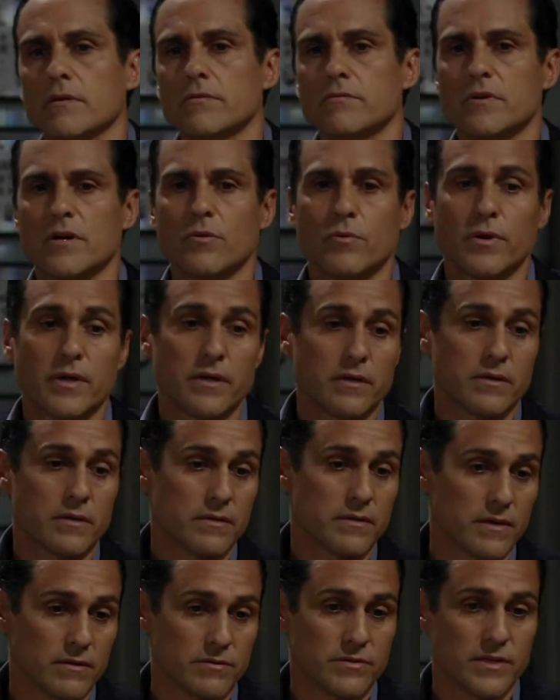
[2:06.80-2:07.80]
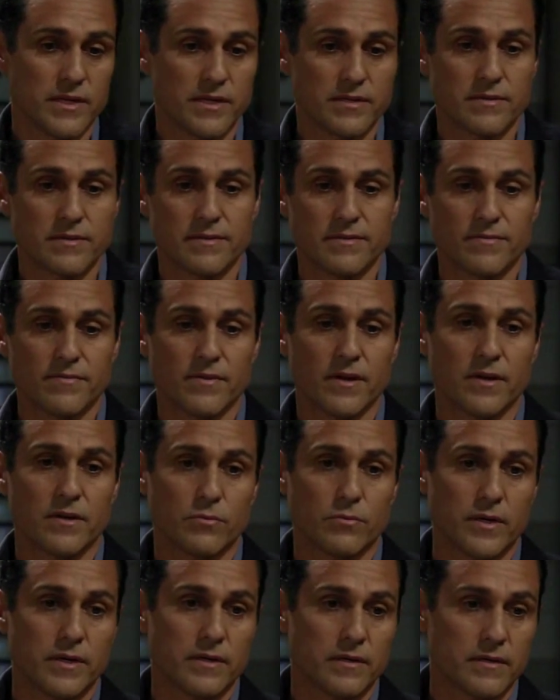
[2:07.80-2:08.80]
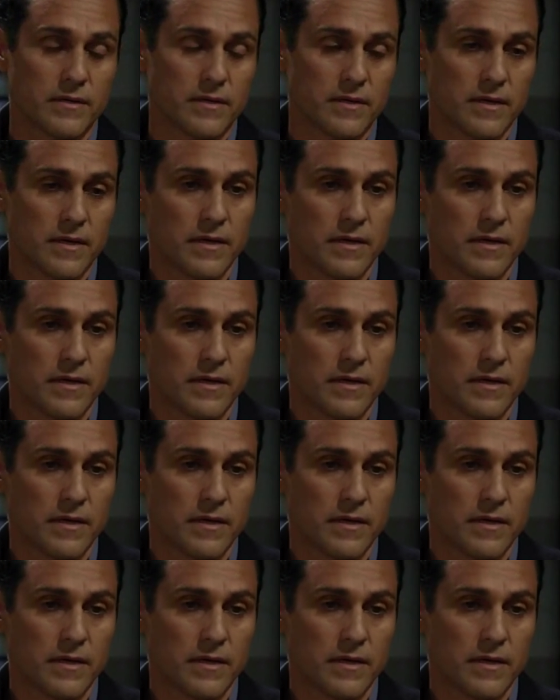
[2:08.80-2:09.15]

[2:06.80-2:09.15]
Is there any way you can tell Jason to find a way to